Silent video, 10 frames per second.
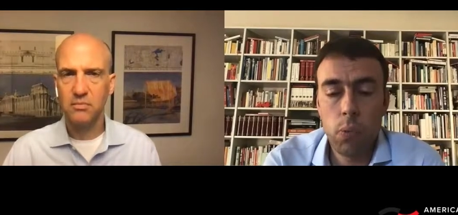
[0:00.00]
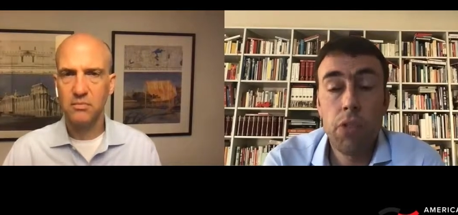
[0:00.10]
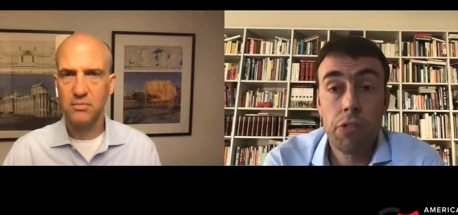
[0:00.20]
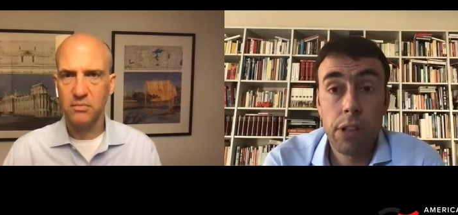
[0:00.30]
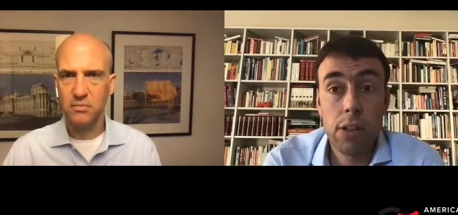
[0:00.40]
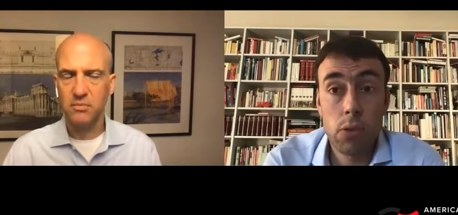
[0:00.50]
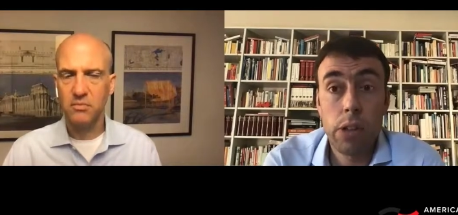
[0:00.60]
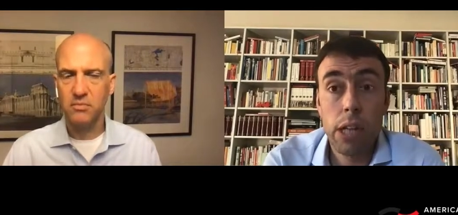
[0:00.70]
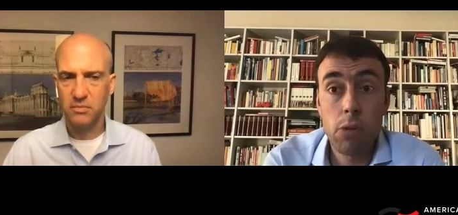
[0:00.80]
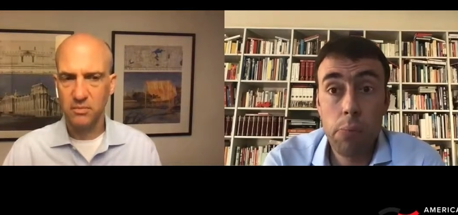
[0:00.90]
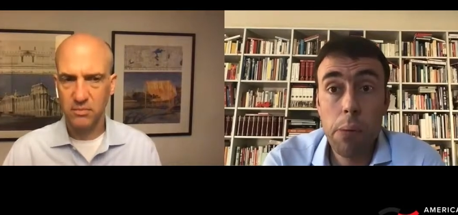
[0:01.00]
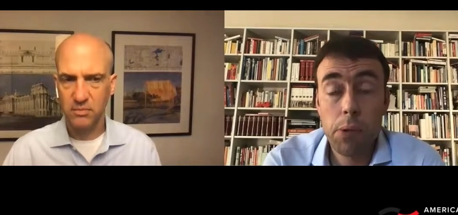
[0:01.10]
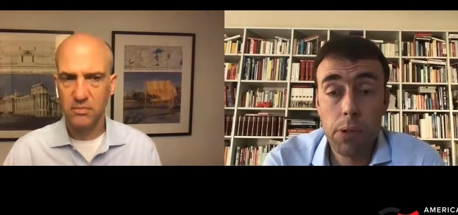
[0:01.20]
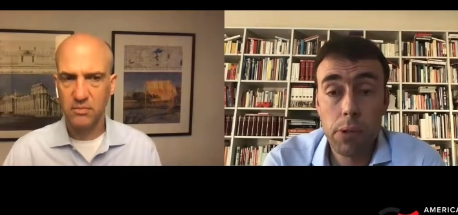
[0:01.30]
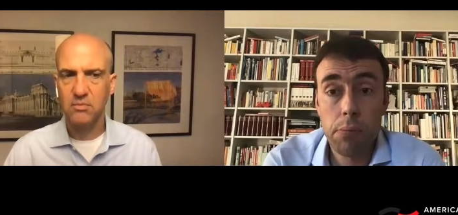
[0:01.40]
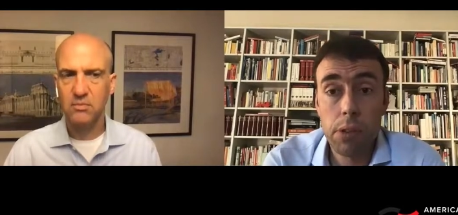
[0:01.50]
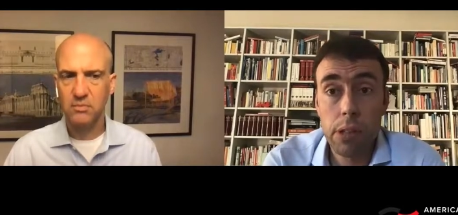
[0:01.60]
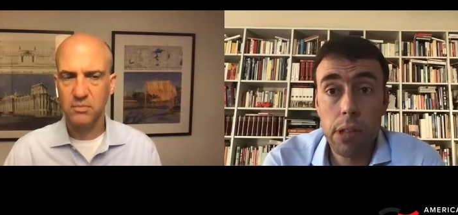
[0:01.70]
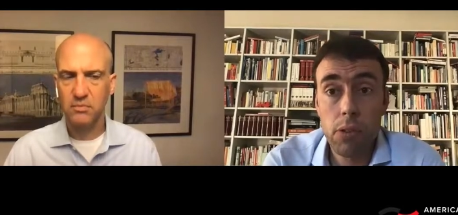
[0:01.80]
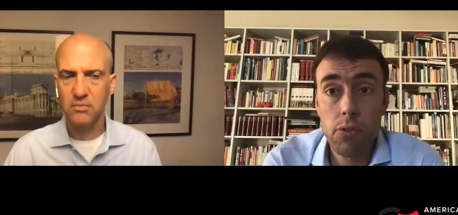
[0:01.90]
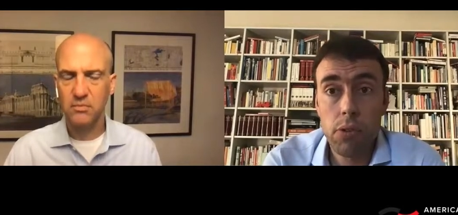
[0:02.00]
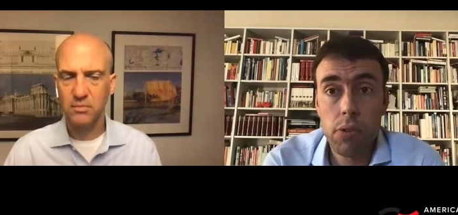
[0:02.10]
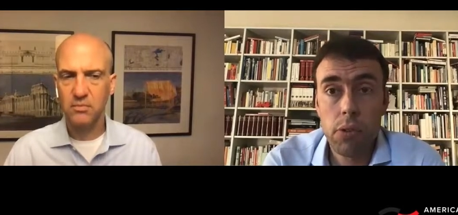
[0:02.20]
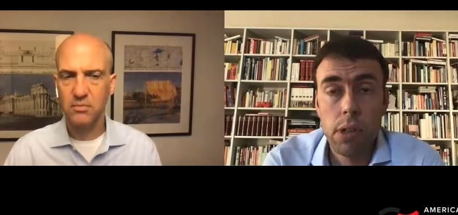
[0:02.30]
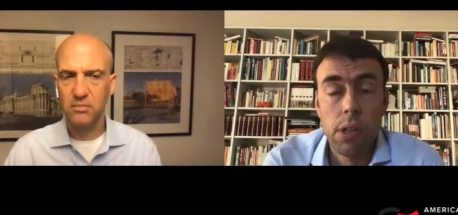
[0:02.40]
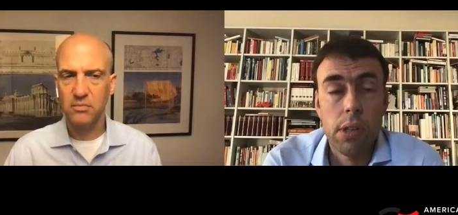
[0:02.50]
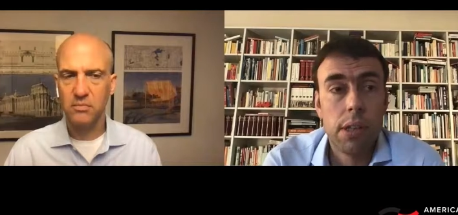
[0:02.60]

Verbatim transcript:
Speaker 1: with regard to NATO member states, of course,